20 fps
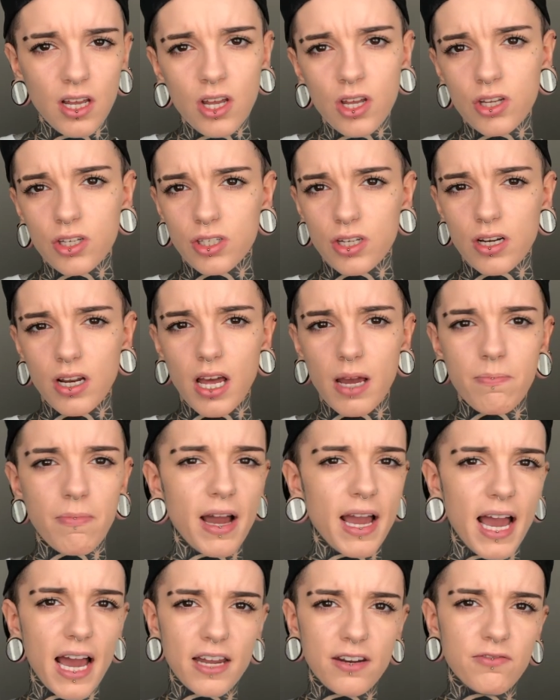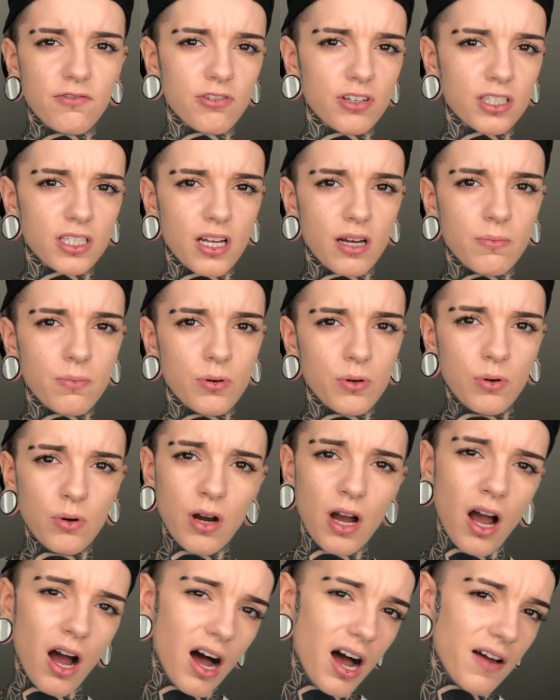So like my hand, for example,
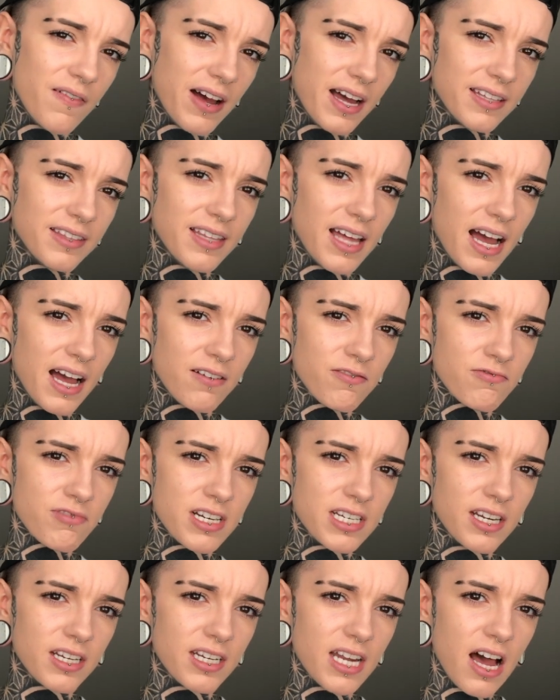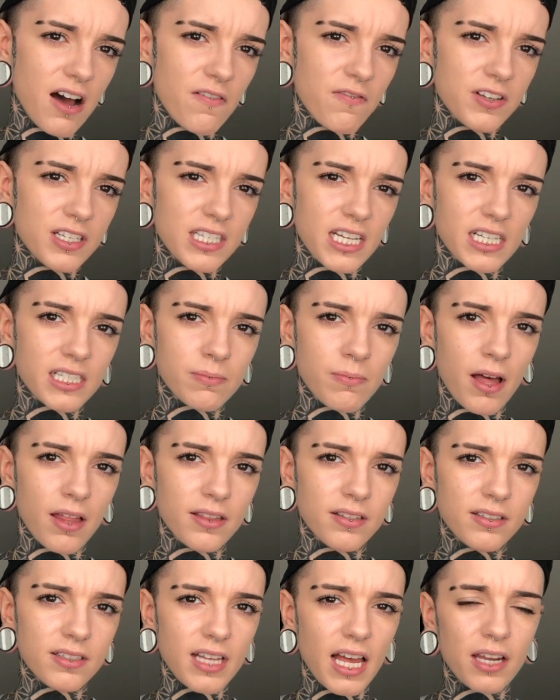I've had that redone now for 6
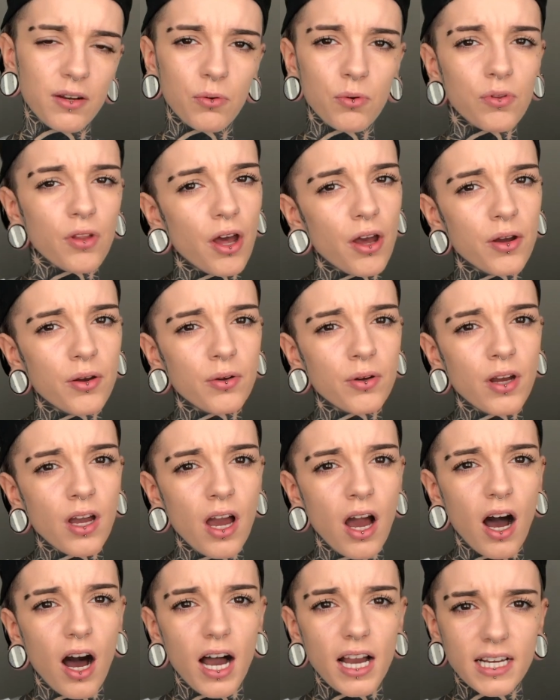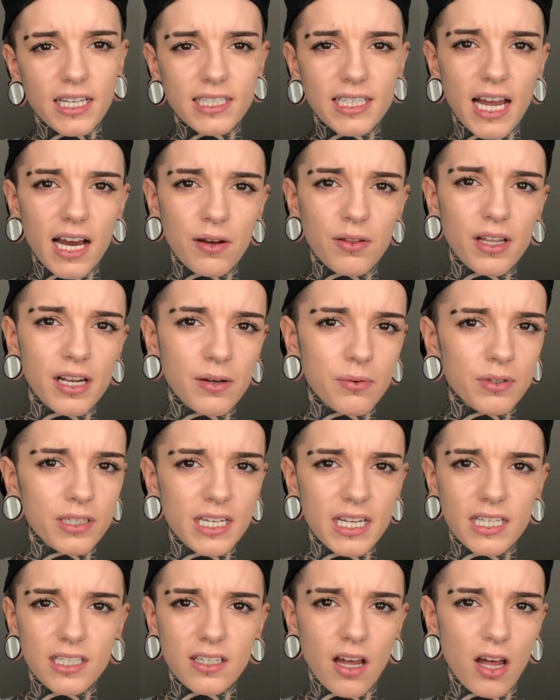months, and although I could tell that it would
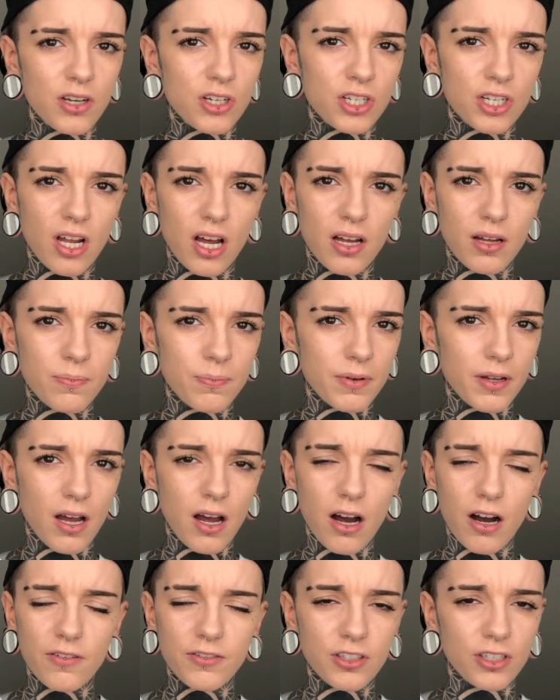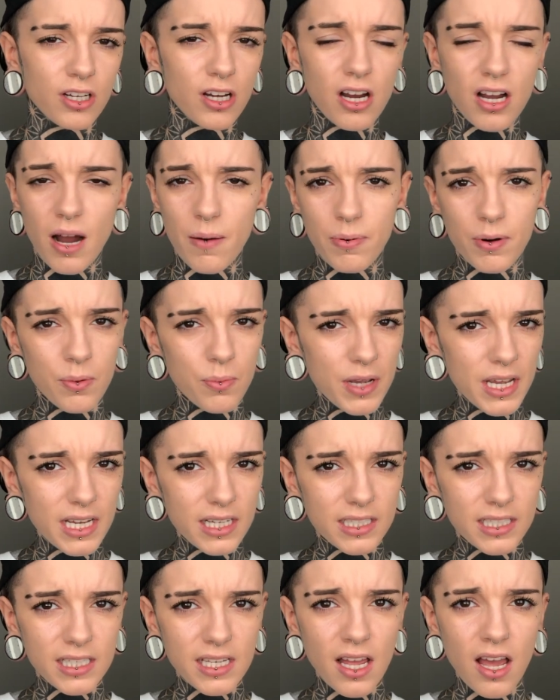need touched up after a couple of
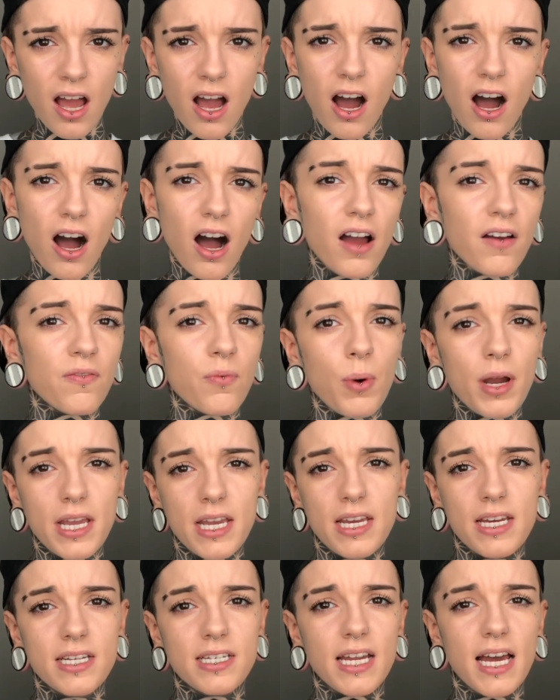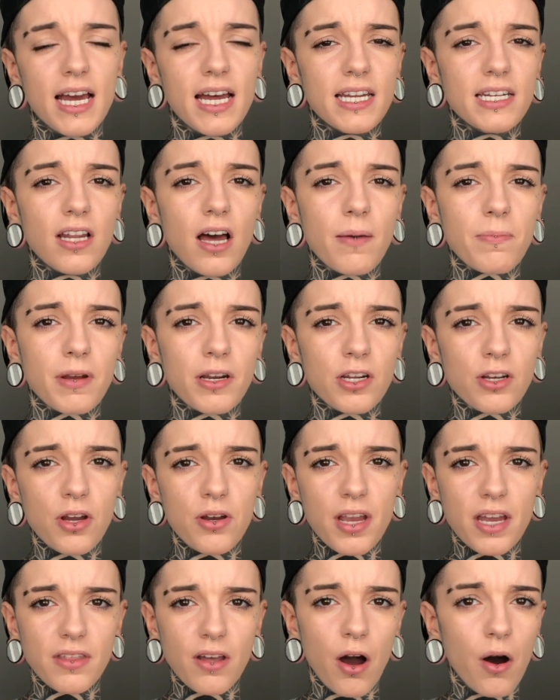weeks, I've waited and I'm gonna go
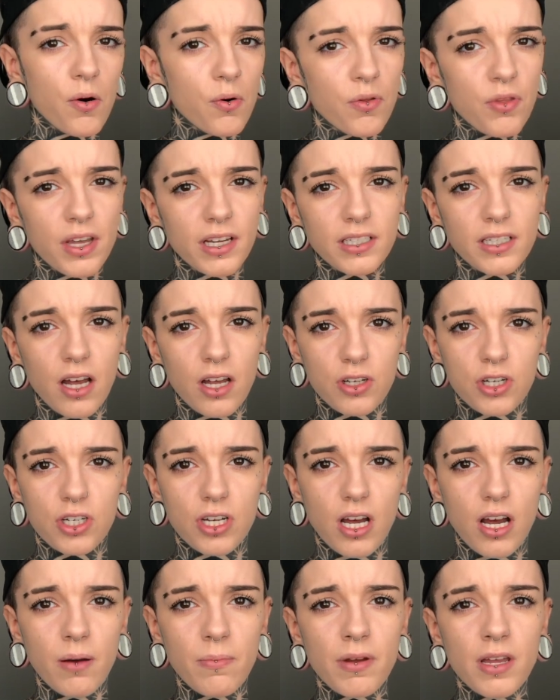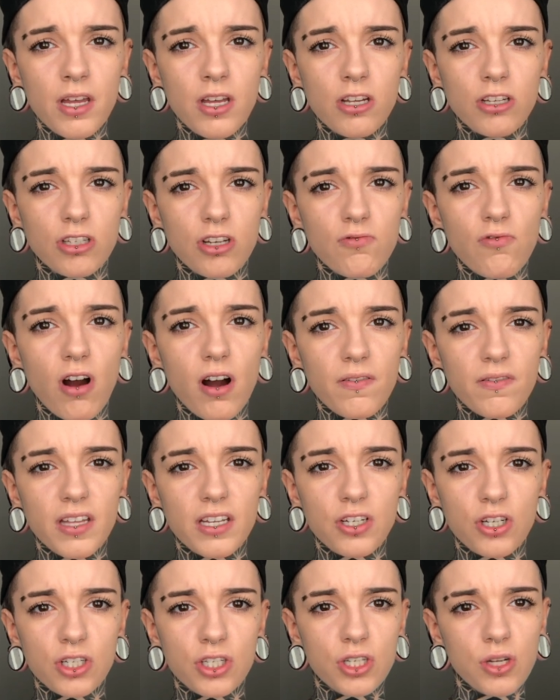get the whole thing touched up. So rather than
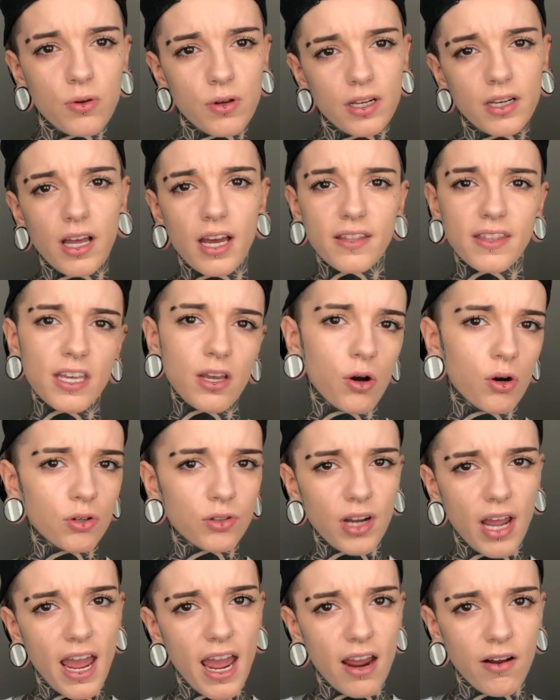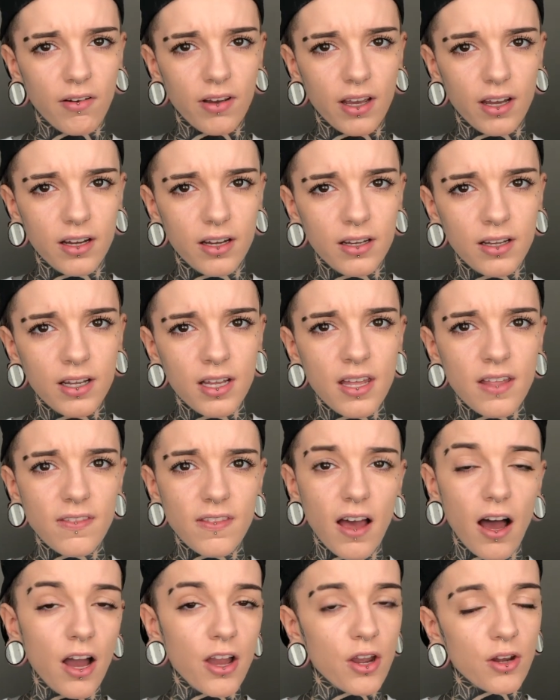just doing like the odd area
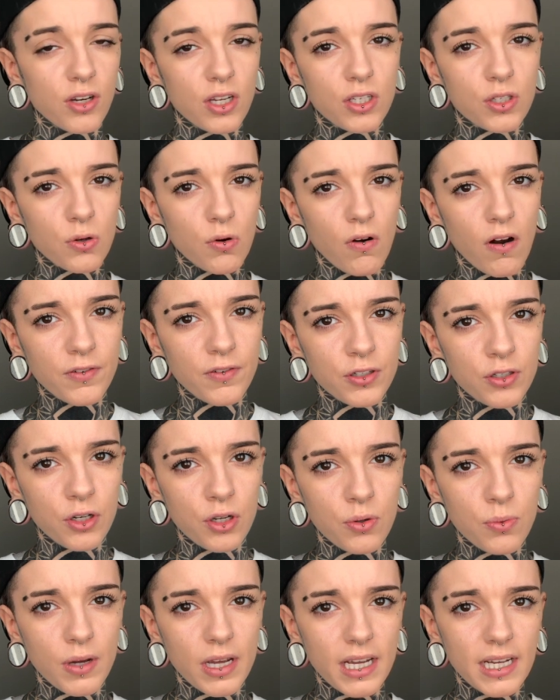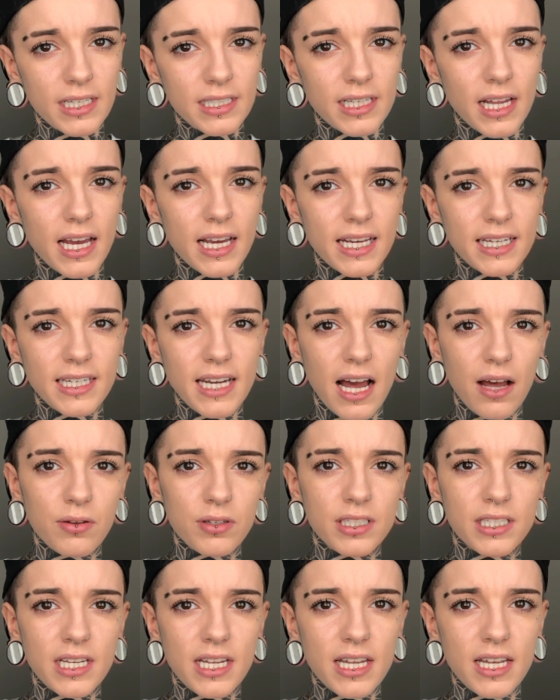that I only saw 2 weeks, I can now
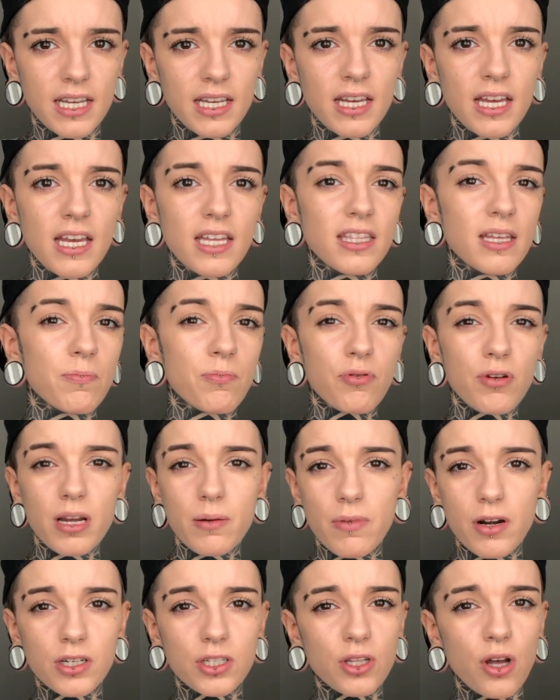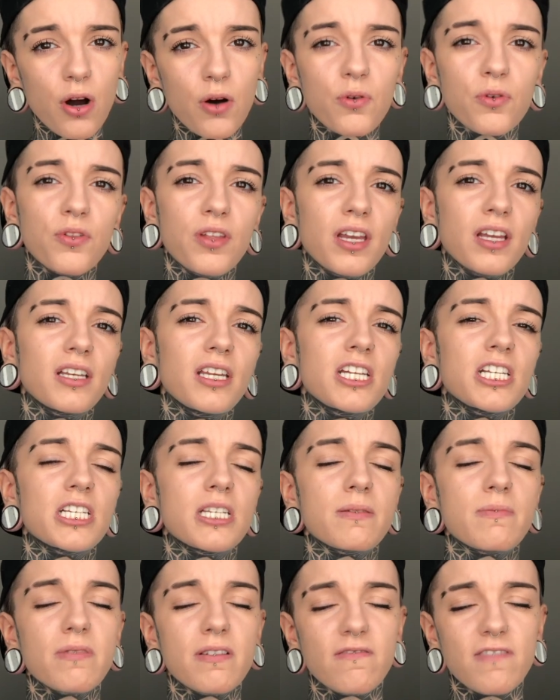see that pretty much the whole thing needs
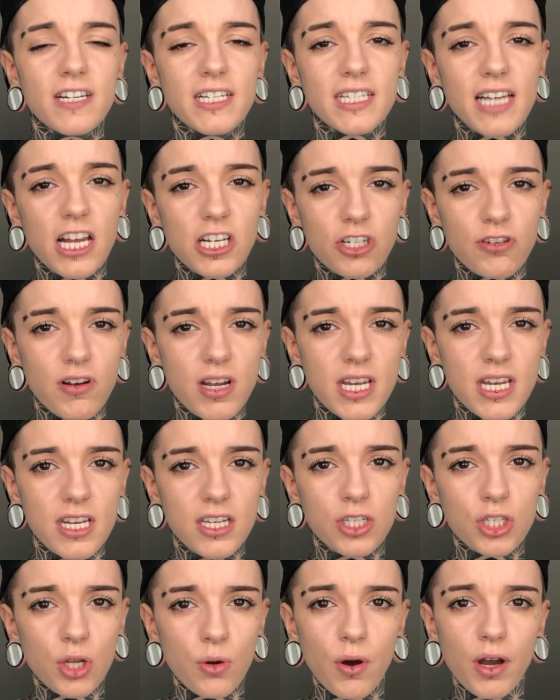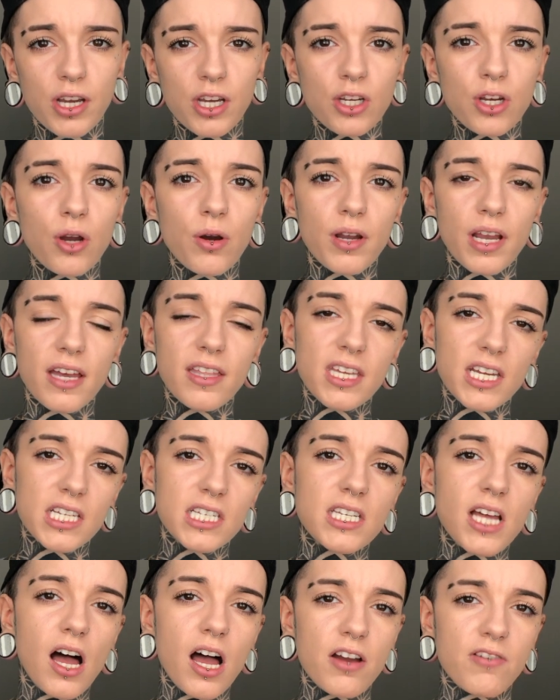to be resaturated, so I can go and get the
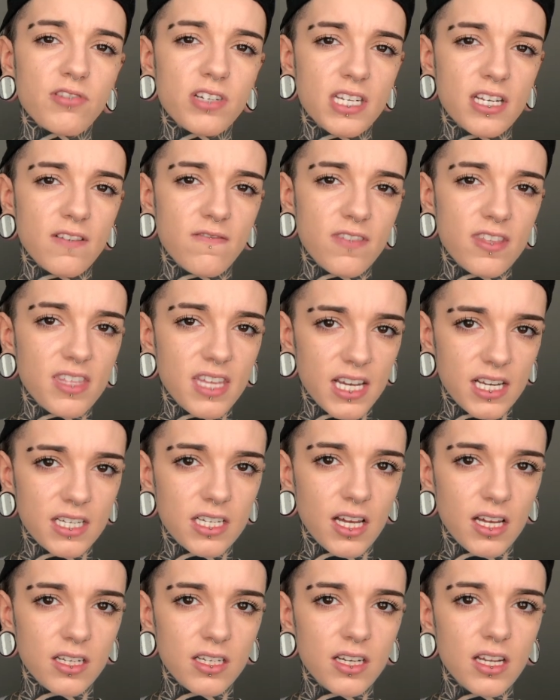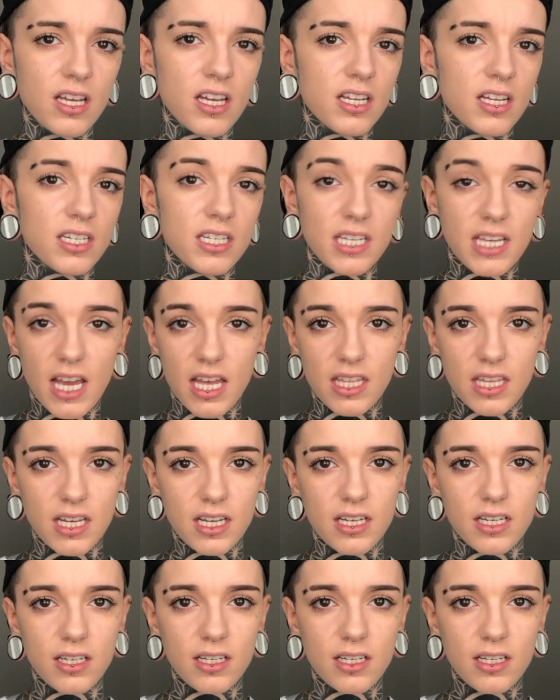entirety of the thing done together.